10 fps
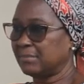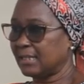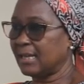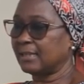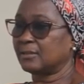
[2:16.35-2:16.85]

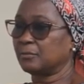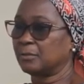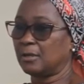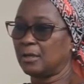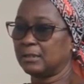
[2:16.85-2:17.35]
that
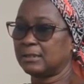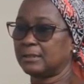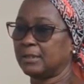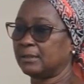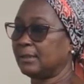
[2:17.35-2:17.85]
will
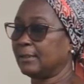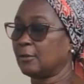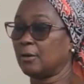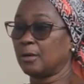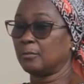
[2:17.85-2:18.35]
ultimately
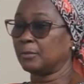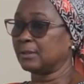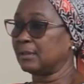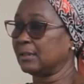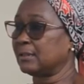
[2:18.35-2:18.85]
come
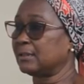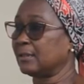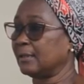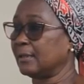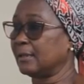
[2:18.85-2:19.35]
with this
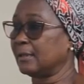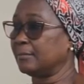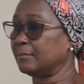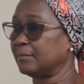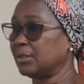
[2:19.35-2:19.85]

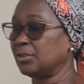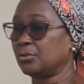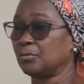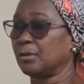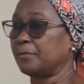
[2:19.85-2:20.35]

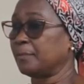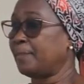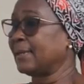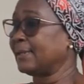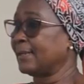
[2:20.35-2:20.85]
issue of the
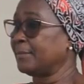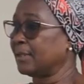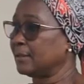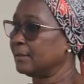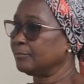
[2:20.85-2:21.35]
pandemic.